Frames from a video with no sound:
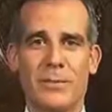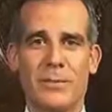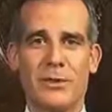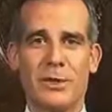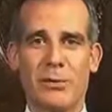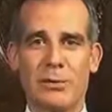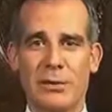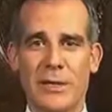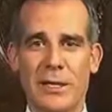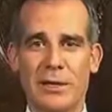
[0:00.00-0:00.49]

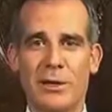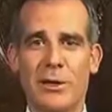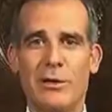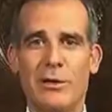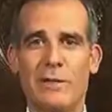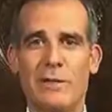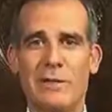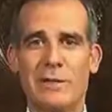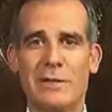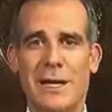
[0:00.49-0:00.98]
Don't let
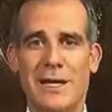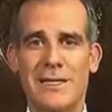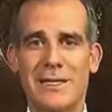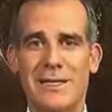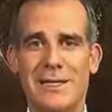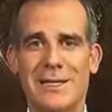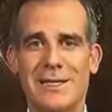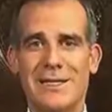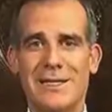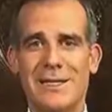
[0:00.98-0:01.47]

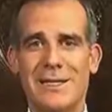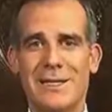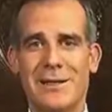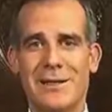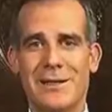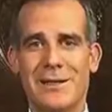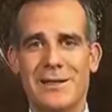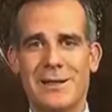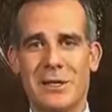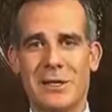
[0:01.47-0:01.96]
COVID-19 kill
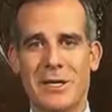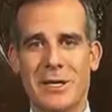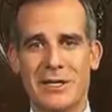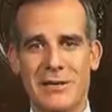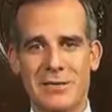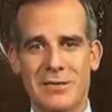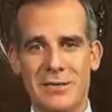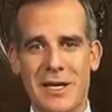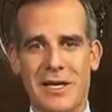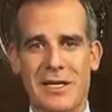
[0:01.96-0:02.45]
us because
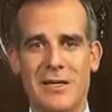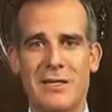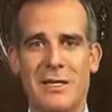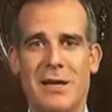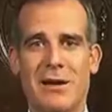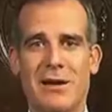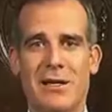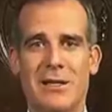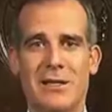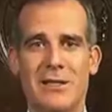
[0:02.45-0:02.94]
of
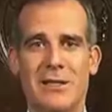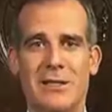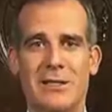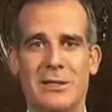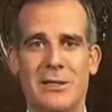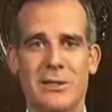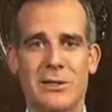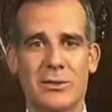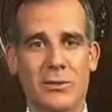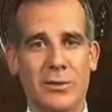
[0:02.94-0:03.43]
secondary
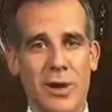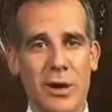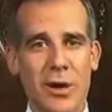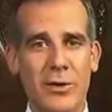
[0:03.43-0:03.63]
conditions or